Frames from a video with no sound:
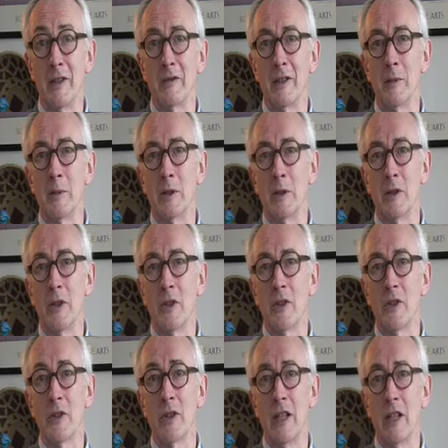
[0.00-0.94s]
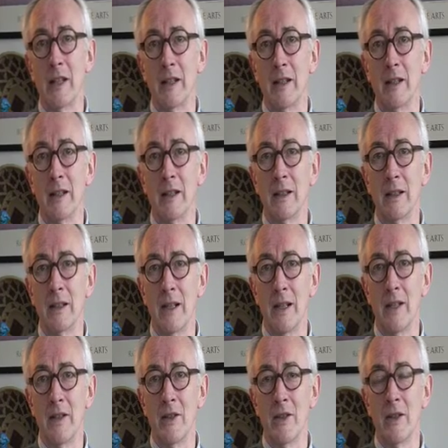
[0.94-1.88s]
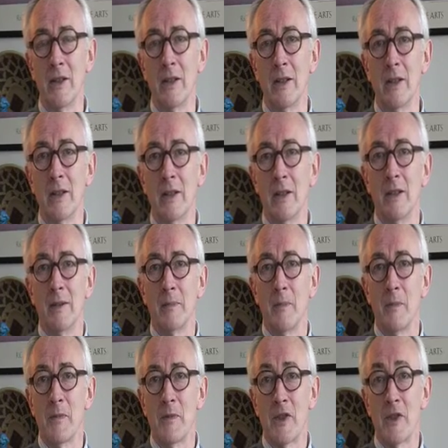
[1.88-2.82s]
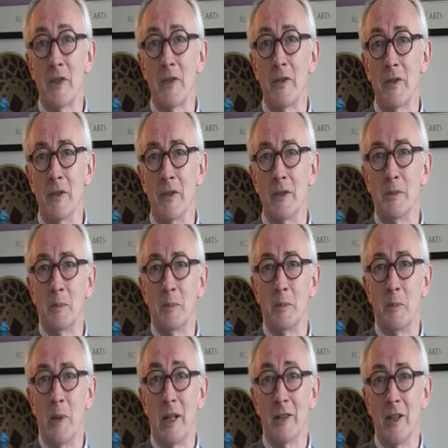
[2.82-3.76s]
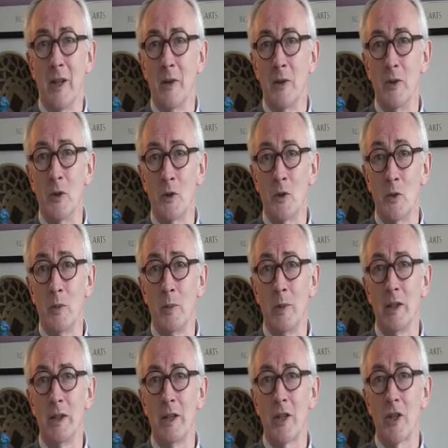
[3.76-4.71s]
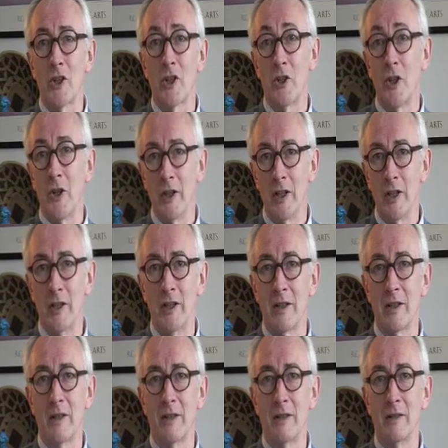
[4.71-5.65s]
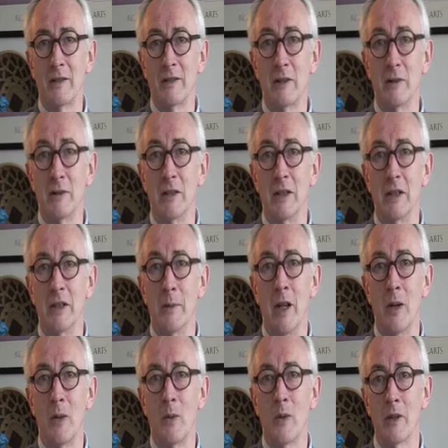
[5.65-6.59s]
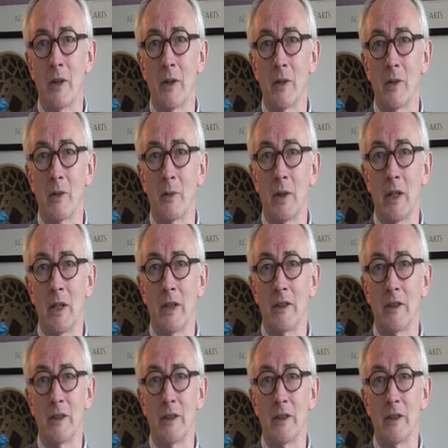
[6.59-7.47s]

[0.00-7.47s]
I've come across that I think is stuff that pet owners will be astonished to read about what goes on behind the